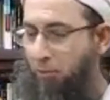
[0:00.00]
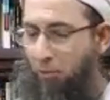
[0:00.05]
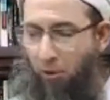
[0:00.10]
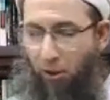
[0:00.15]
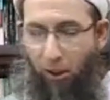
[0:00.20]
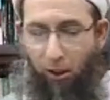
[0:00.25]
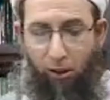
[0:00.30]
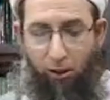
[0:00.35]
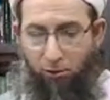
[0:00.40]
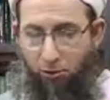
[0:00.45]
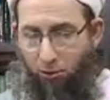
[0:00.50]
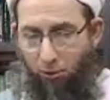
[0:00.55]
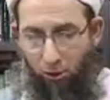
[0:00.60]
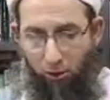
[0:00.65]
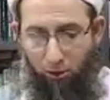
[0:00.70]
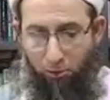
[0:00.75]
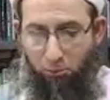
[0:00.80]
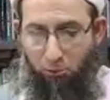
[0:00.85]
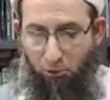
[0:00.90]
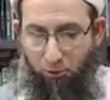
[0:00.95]
and it's
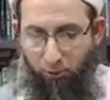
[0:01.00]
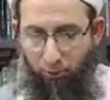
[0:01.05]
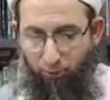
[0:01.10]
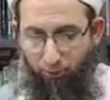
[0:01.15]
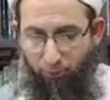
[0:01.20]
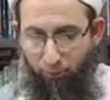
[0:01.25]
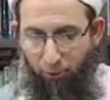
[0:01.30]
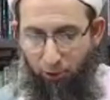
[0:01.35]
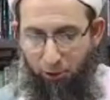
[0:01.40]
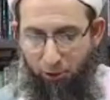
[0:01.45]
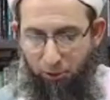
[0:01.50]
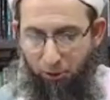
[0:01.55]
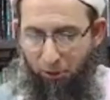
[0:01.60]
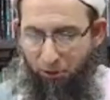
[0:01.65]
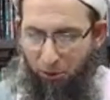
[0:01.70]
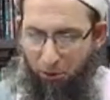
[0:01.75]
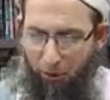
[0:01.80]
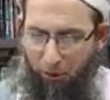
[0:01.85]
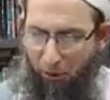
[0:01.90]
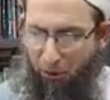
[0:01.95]
not a moon of the 1st,
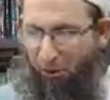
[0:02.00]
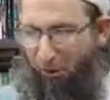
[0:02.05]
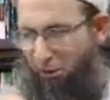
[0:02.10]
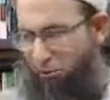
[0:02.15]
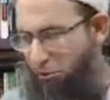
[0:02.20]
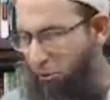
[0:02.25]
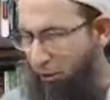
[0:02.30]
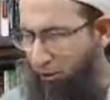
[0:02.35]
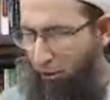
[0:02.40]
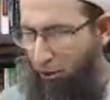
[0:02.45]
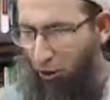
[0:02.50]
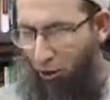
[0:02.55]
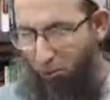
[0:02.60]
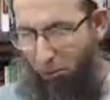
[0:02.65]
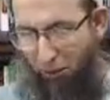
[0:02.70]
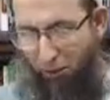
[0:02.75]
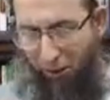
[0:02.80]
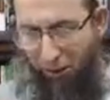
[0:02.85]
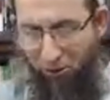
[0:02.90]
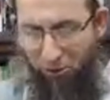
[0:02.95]
and they started
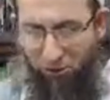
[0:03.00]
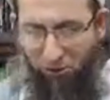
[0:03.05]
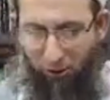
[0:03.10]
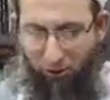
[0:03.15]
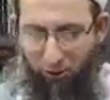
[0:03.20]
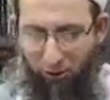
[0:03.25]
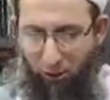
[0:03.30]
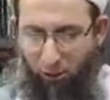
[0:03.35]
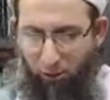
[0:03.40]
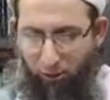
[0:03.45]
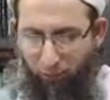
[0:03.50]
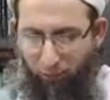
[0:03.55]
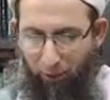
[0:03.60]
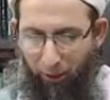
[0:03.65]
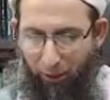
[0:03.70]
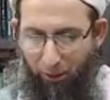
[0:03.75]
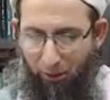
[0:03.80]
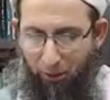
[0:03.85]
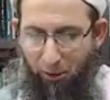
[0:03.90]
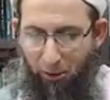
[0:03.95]
commenting and discussing all of
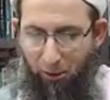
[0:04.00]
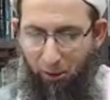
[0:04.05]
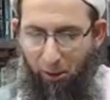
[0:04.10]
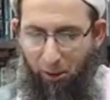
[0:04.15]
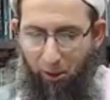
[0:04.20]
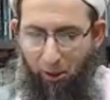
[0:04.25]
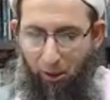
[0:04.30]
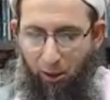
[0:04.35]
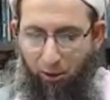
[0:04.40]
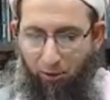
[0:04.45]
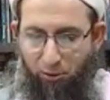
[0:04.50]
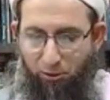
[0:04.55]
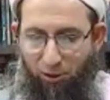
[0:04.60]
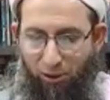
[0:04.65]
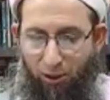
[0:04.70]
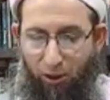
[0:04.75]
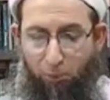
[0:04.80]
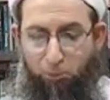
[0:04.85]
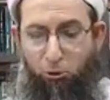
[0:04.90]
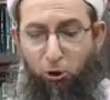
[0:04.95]
that.
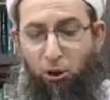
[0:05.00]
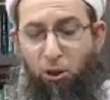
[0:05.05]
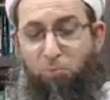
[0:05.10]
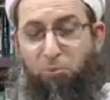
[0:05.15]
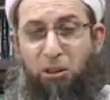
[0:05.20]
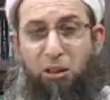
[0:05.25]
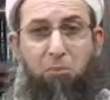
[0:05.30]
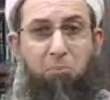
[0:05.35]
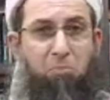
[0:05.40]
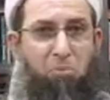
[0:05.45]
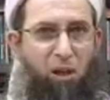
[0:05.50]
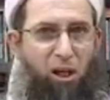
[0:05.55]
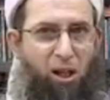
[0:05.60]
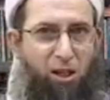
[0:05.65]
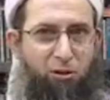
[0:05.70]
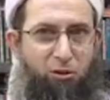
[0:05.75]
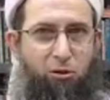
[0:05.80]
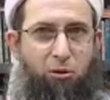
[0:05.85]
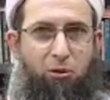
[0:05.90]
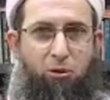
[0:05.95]
Sayyidina Abdullah ibn
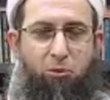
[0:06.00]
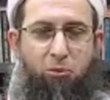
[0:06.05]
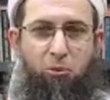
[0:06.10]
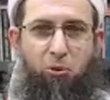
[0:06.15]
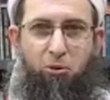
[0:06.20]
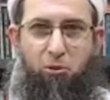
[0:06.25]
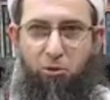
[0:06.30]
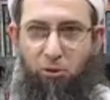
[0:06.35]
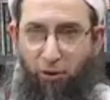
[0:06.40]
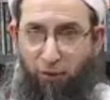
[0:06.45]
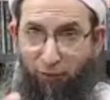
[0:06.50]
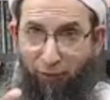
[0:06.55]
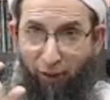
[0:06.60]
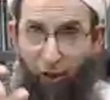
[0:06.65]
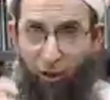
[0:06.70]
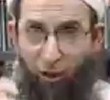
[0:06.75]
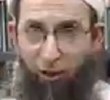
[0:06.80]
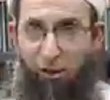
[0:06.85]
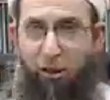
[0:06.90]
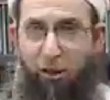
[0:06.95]
Abbas, who was a
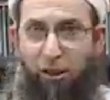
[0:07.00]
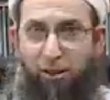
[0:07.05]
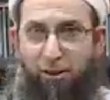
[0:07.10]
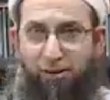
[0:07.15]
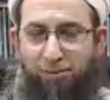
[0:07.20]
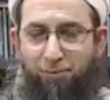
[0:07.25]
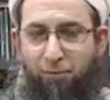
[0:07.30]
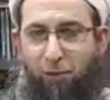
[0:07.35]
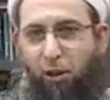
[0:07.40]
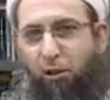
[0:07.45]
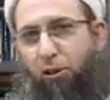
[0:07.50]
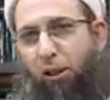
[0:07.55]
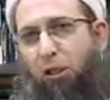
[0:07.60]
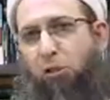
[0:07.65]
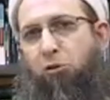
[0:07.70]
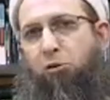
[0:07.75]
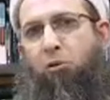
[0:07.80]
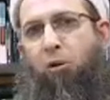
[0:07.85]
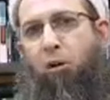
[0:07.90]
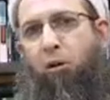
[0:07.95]
faqih, a great
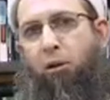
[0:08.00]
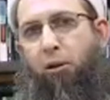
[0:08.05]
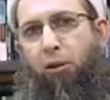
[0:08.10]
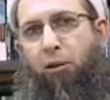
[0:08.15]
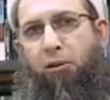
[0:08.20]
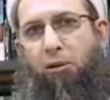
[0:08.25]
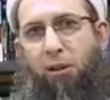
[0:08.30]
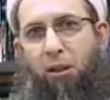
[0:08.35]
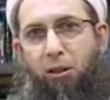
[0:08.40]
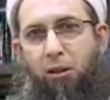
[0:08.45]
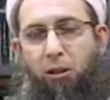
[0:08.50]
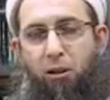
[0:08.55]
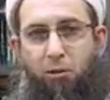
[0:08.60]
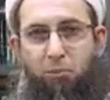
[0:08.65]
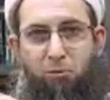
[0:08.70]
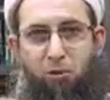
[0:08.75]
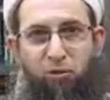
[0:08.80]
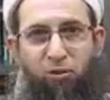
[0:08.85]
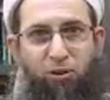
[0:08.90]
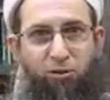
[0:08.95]
scholar, and a
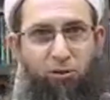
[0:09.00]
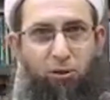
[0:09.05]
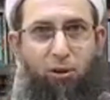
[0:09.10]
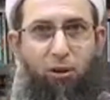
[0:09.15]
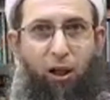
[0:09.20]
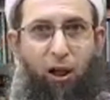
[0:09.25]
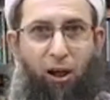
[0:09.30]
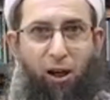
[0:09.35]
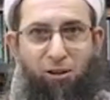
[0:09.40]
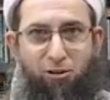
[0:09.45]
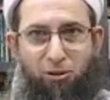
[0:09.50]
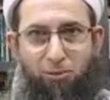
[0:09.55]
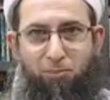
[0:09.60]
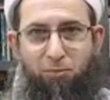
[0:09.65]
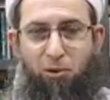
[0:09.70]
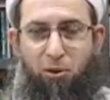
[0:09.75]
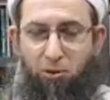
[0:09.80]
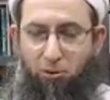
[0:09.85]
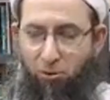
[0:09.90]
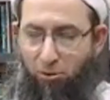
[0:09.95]
Mufassir al-Azam,
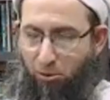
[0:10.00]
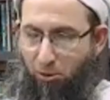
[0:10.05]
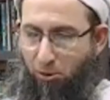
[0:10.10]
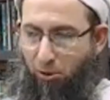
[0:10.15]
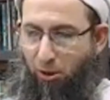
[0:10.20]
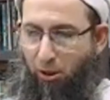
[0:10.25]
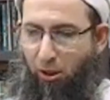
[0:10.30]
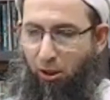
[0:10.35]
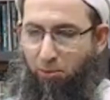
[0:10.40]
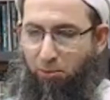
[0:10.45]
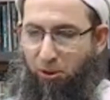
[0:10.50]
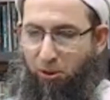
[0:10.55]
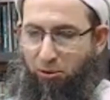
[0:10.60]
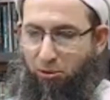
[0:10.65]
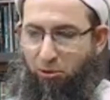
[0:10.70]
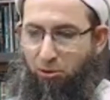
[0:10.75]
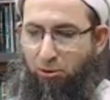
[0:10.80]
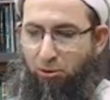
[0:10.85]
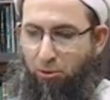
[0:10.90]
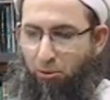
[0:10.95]
his
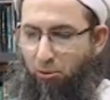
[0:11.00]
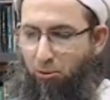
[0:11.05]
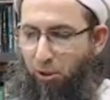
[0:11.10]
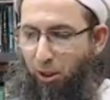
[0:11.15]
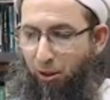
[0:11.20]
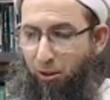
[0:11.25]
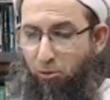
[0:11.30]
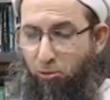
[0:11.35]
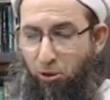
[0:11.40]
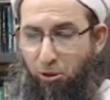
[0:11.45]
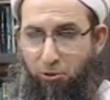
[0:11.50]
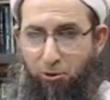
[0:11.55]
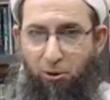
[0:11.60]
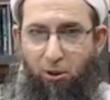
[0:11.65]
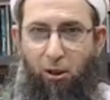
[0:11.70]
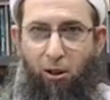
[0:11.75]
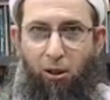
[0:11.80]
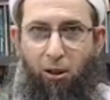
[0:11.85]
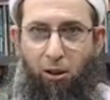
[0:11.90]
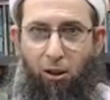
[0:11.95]
title was
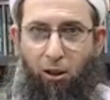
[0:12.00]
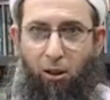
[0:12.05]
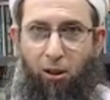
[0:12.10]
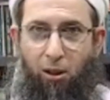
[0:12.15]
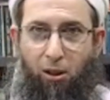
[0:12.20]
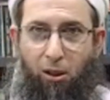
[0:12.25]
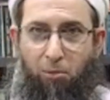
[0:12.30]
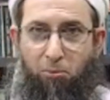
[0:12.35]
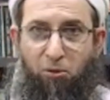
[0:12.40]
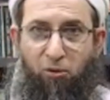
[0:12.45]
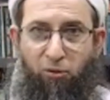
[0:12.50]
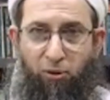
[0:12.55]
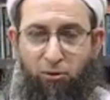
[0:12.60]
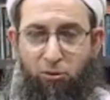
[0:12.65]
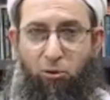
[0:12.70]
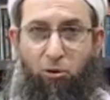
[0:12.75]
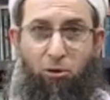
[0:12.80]
al-Mufassir